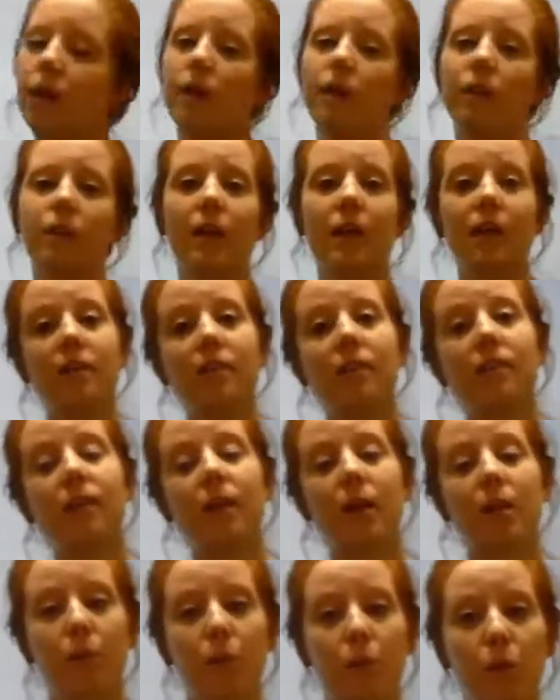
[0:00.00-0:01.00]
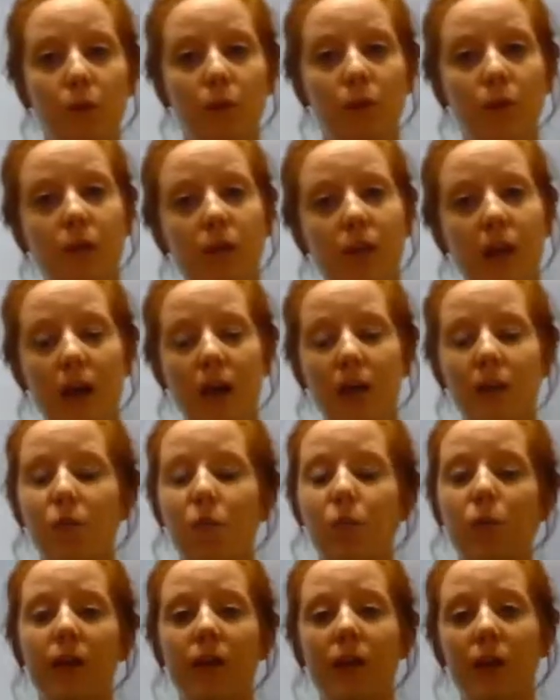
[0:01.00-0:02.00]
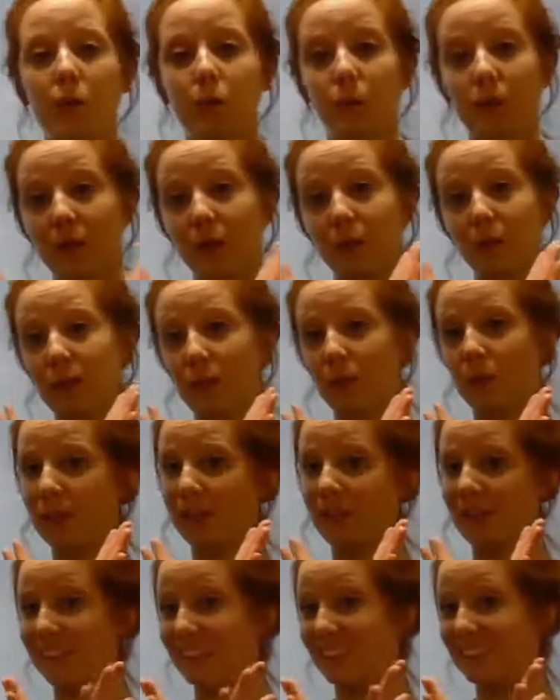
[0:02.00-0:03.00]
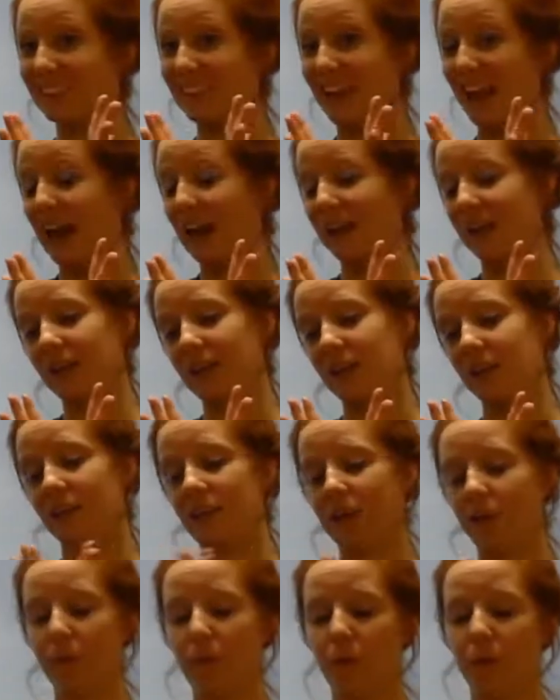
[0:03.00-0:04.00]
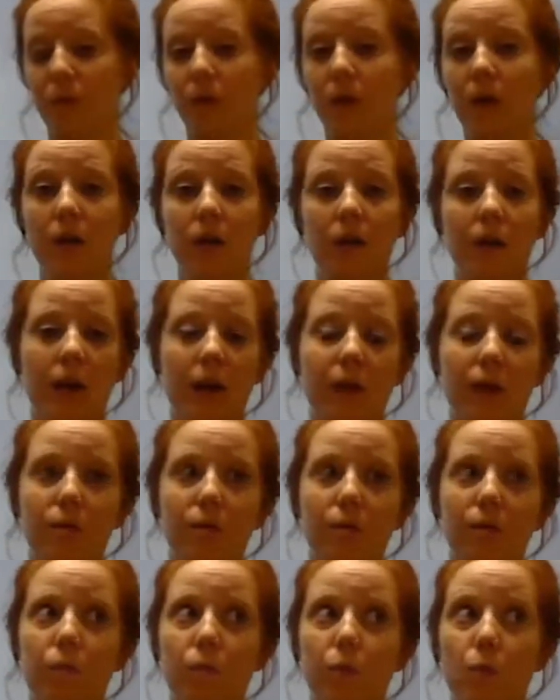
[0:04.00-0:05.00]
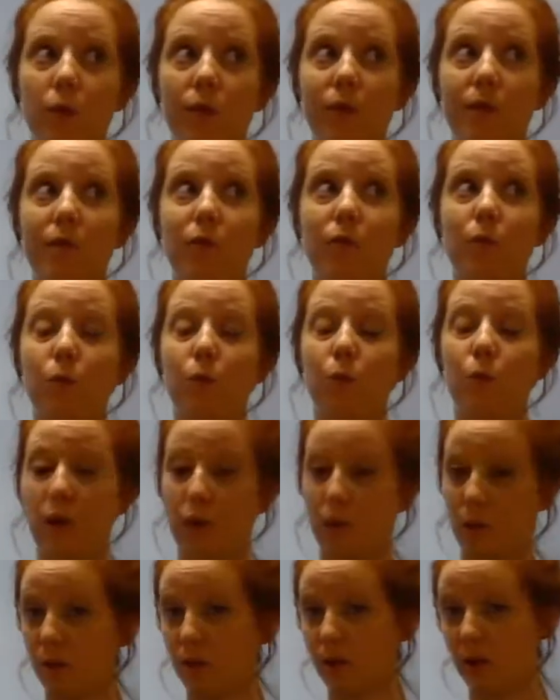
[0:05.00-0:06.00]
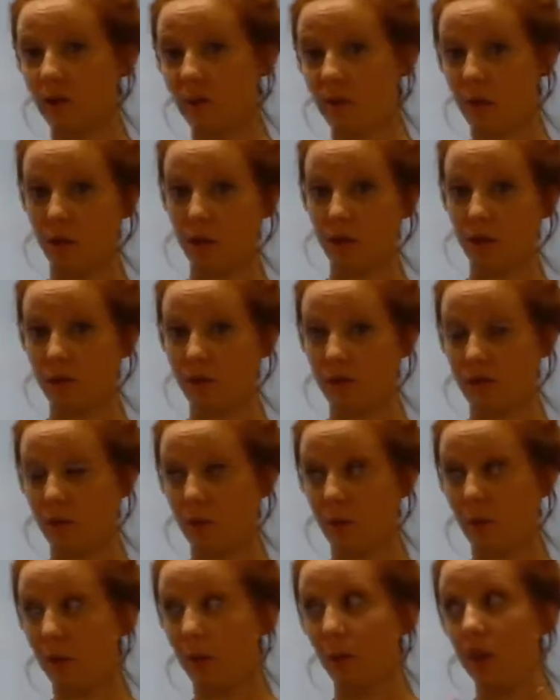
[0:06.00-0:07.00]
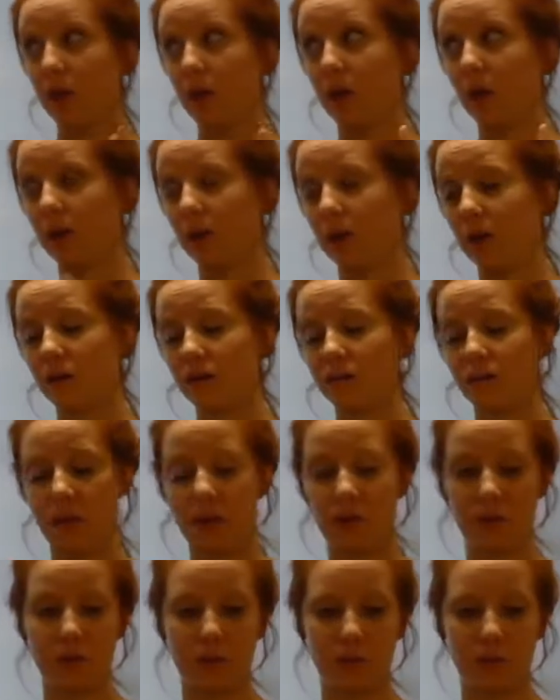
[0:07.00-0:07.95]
The next example we're going to look at is putting a really, really, really little tiny number, like one that's way, way, way smaller than 0, into scientific